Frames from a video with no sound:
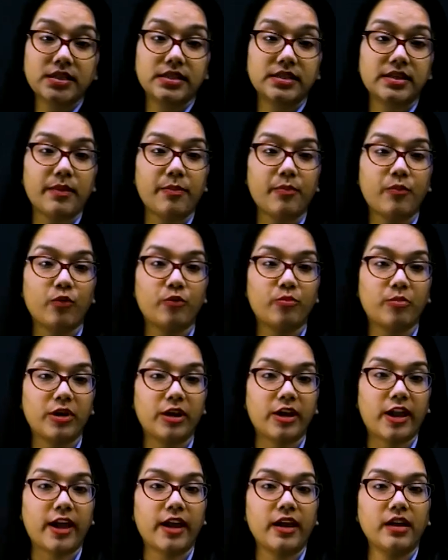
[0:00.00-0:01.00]
step would be
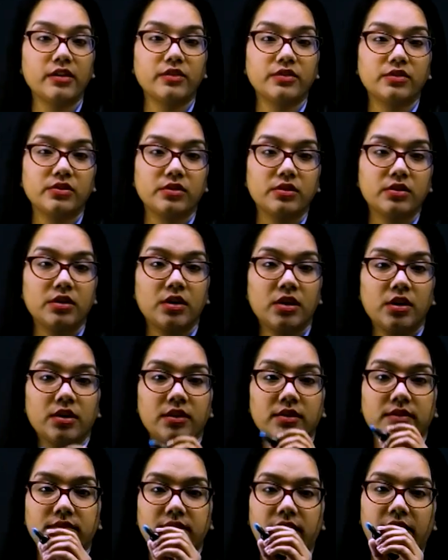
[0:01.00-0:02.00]
like,
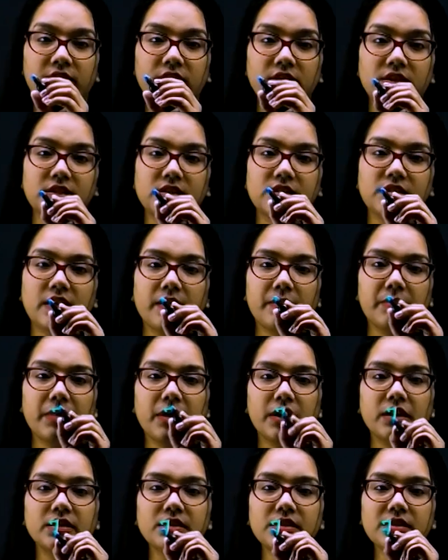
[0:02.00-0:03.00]
seventh step
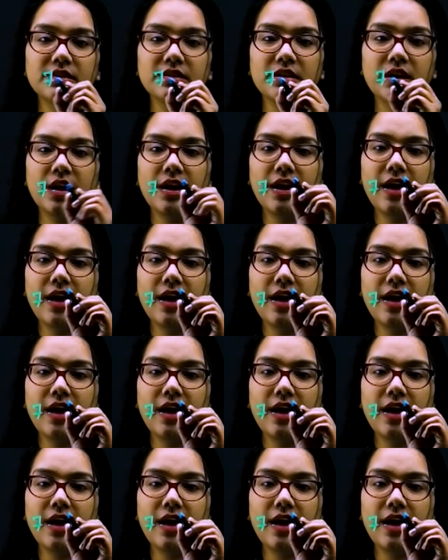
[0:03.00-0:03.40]
is